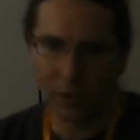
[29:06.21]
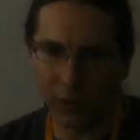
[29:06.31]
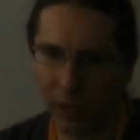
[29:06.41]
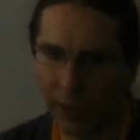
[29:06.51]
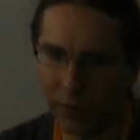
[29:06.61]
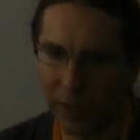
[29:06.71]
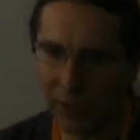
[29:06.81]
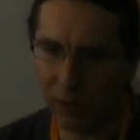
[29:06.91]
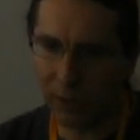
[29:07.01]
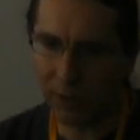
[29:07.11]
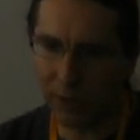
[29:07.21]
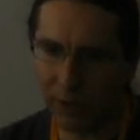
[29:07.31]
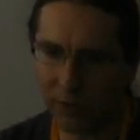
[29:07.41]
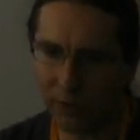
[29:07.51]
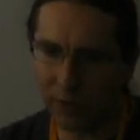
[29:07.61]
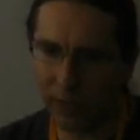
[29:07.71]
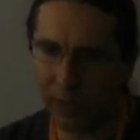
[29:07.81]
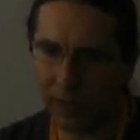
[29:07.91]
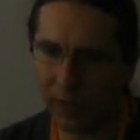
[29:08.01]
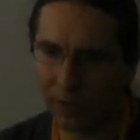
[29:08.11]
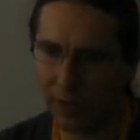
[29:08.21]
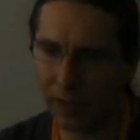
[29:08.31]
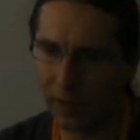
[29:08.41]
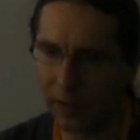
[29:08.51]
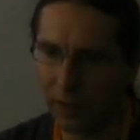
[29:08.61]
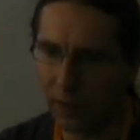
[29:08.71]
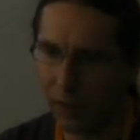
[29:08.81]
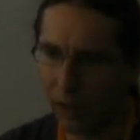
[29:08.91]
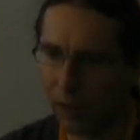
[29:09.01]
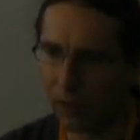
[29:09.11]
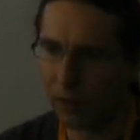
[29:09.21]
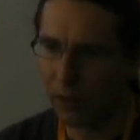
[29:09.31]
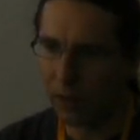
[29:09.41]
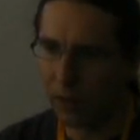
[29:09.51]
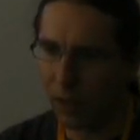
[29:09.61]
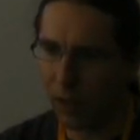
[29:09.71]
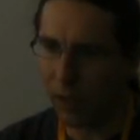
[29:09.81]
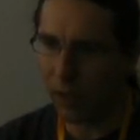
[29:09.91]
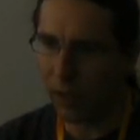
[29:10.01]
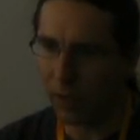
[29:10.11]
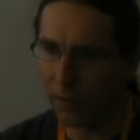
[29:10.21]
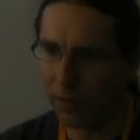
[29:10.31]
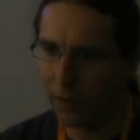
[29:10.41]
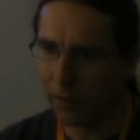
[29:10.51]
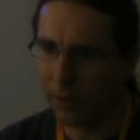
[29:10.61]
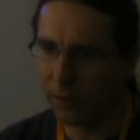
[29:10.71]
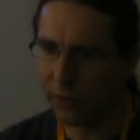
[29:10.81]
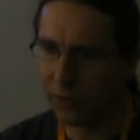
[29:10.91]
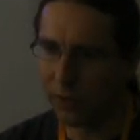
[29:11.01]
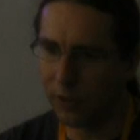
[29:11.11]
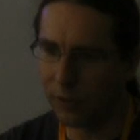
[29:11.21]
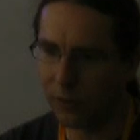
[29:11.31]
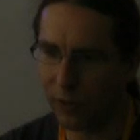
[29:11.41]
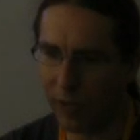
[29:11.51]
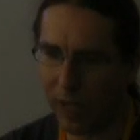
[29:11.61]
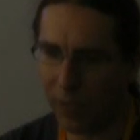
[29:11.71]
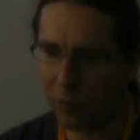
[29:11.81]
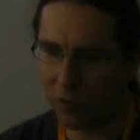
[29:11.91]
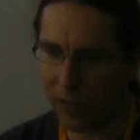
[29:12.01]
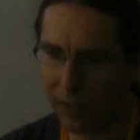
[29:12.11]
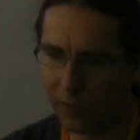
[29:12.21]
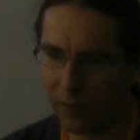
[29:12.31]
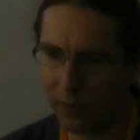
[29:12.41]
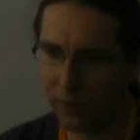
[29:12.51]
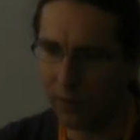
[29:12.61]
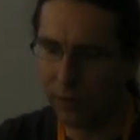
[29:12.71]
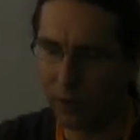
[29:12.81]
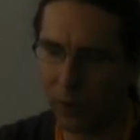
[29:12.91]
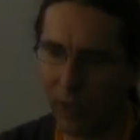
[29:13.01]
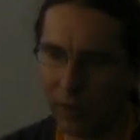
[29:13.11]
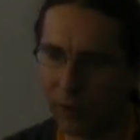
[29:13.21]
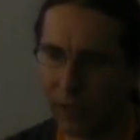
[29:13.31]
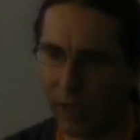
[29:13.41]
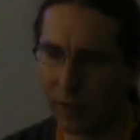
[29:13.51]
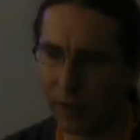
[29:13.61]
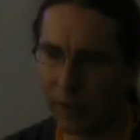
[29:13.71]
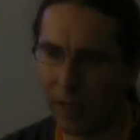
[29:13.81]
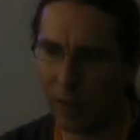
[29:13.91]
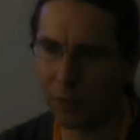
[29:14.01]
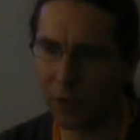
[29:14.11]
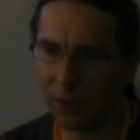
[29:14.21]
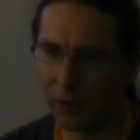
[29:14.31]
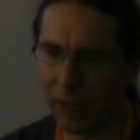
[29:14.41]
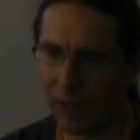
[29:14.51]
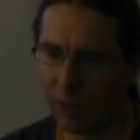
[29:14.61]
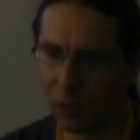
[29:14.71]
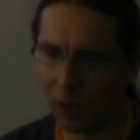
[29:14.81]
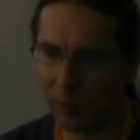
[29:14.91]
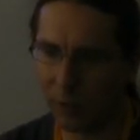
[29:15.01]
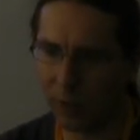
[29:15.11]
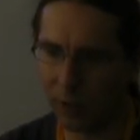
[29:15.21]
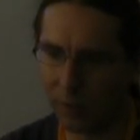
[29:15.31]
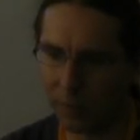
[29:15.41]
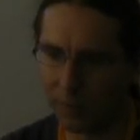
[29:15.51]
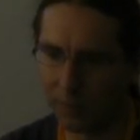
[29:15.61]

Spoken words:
So I can take a look at this and I can say, oh, this is an abstract. So I have an abstract scanning parameter here.